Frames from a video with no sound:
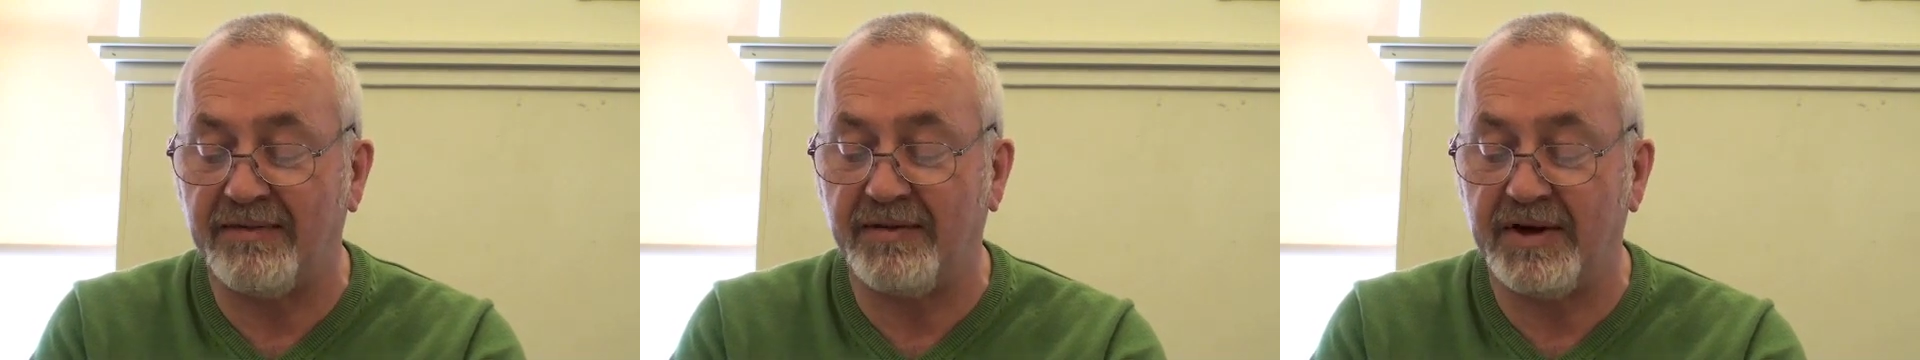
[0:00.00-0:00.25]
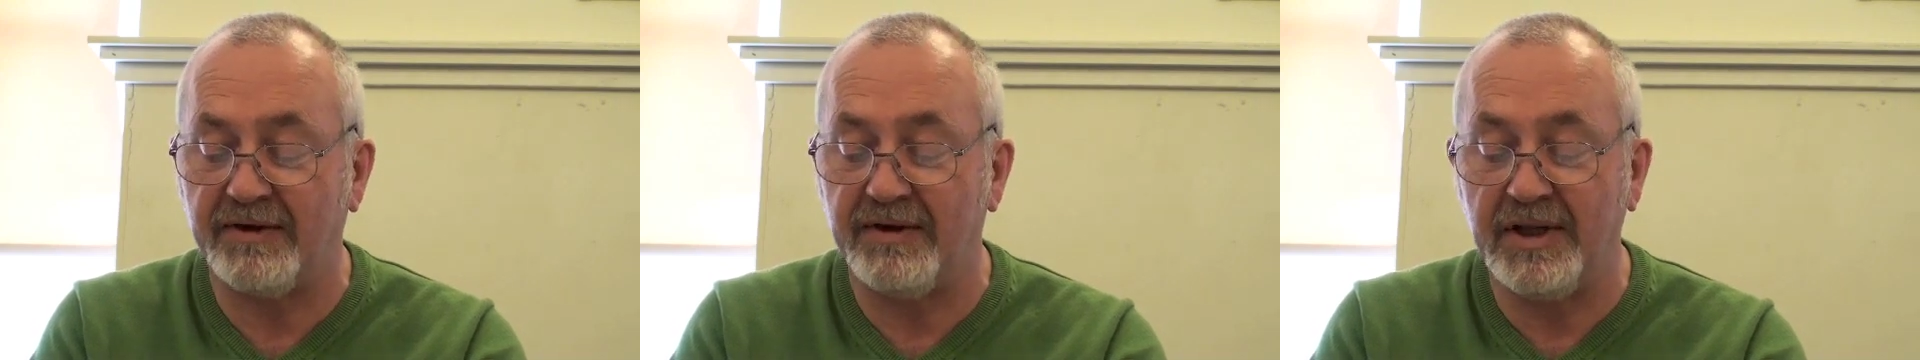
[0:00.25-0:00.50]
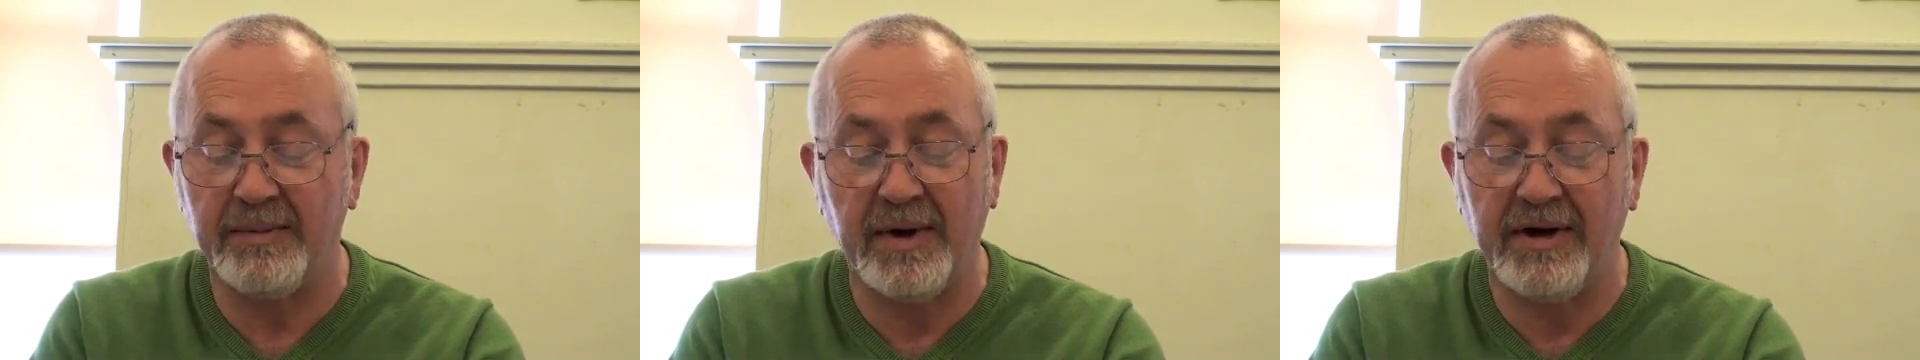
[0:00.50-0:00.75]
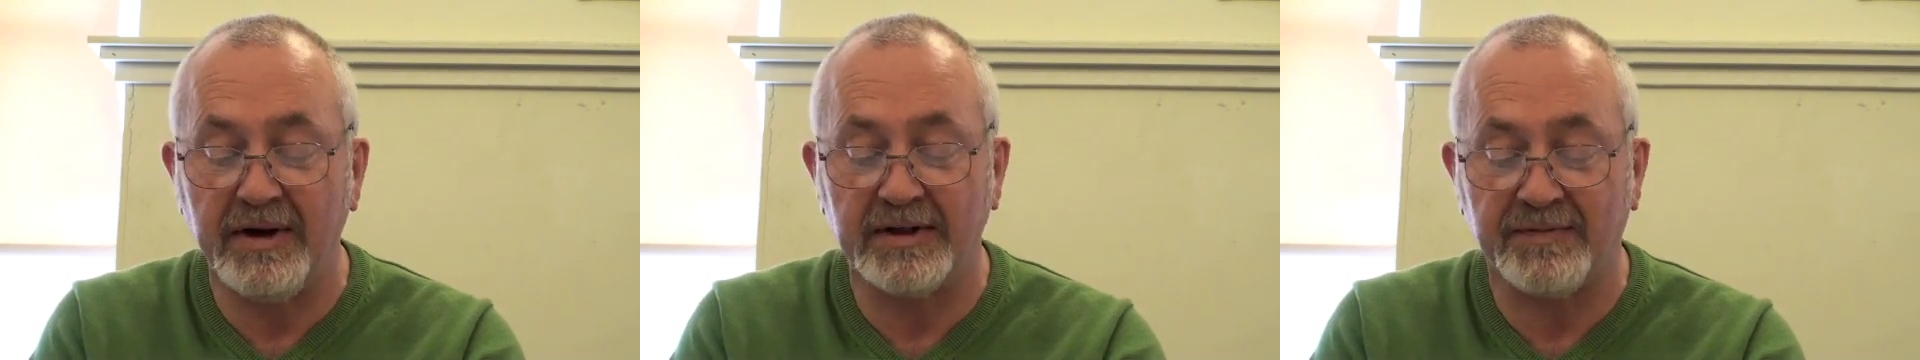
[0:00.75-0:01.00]
Africa and the
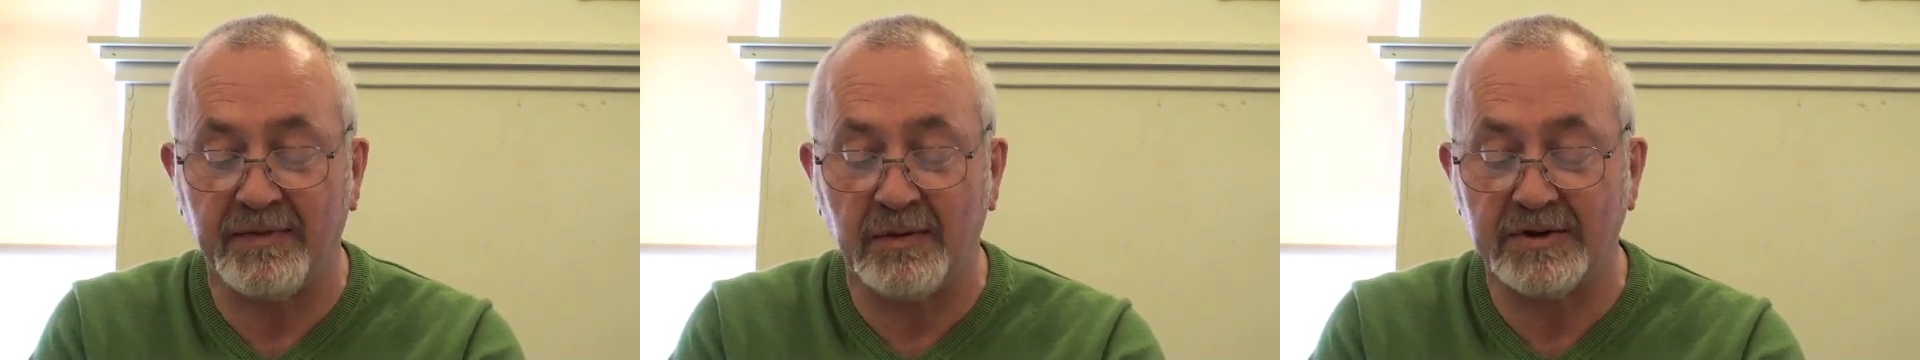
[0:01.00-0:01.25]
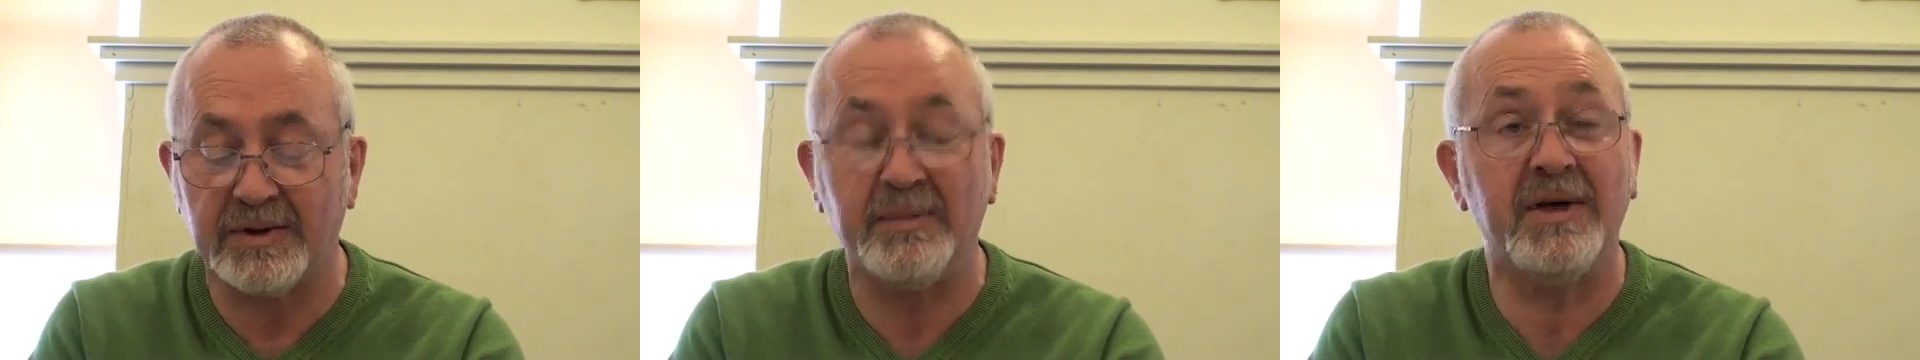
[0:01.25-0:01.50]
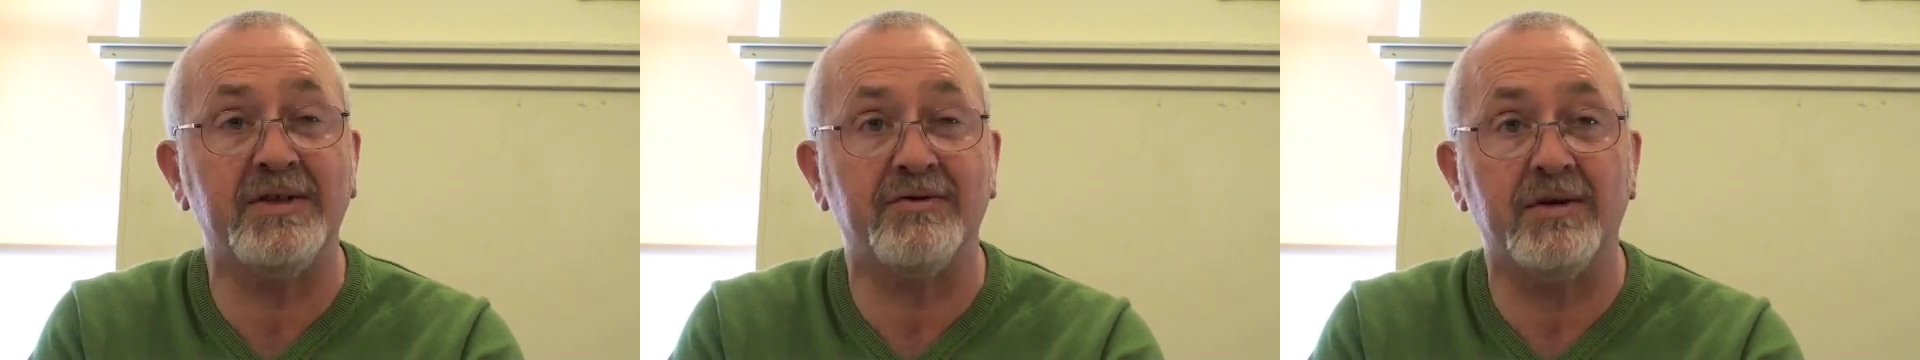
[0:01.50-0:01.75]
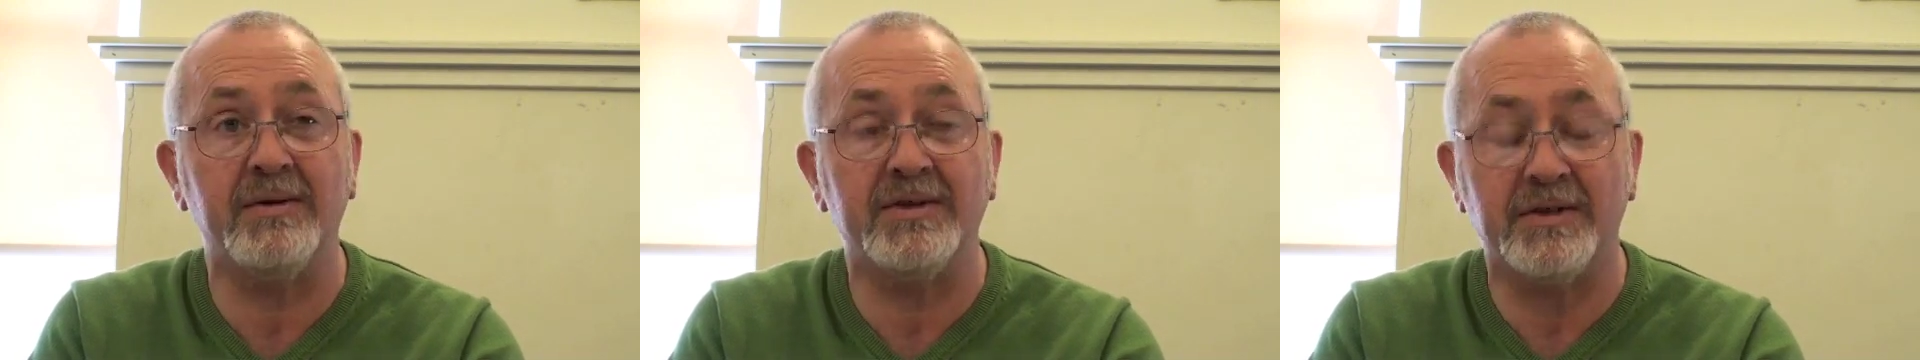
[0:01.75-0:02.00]
Americas fought and made
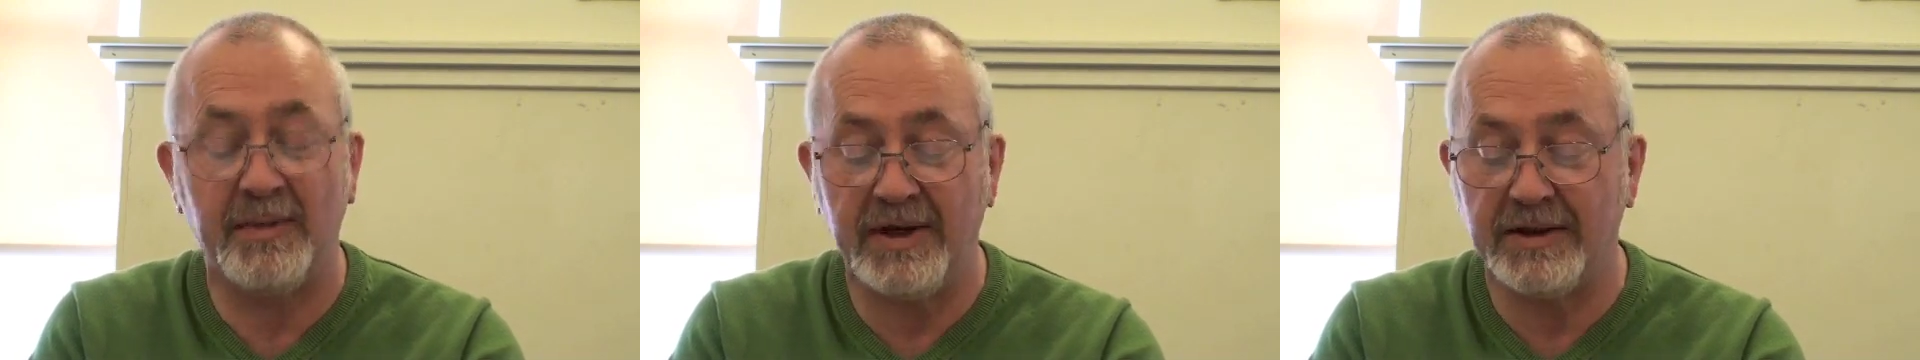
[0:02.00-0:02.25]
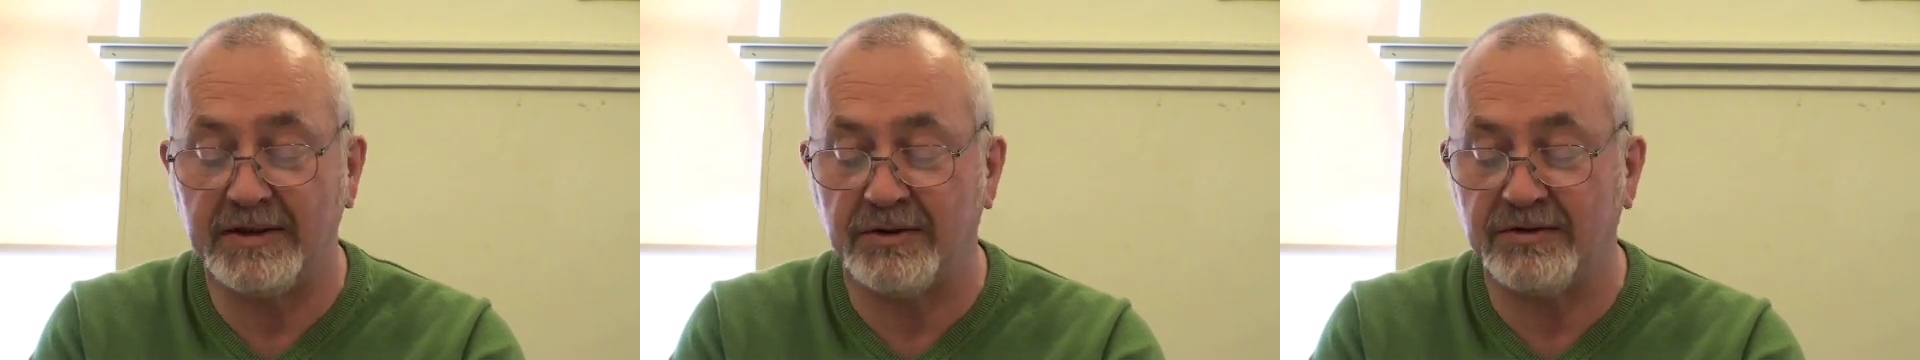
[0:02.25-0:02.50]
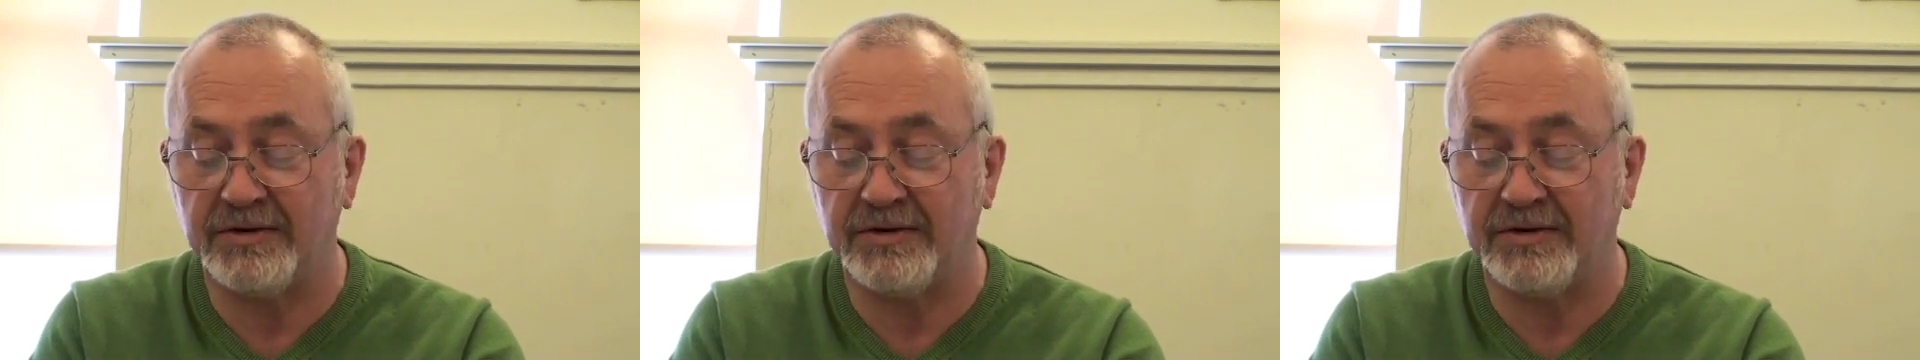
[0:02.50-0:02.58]
tremendous